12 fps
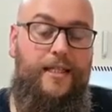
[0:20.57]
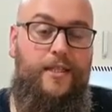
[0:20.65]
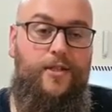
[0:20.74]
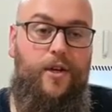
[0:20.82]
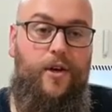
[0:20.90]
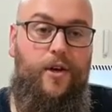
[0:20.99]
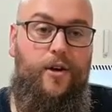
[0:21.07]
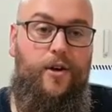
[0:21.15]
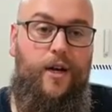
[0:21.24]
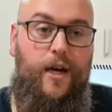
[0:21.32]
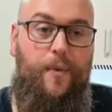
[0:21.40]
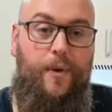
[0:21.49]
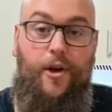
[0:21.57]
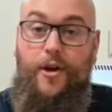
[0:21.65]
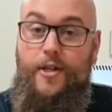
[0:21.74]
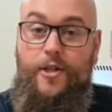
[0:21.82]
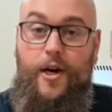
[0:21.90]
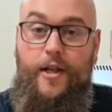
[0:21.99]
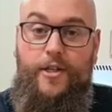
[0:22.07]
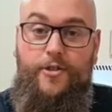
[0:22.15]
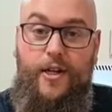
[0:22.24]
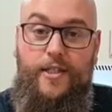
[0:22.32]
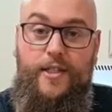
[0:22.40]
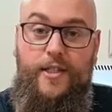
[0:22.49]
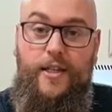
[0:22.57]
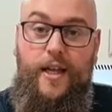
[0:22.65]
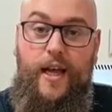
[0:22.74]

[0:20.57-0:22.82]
so we don't entirely trust it,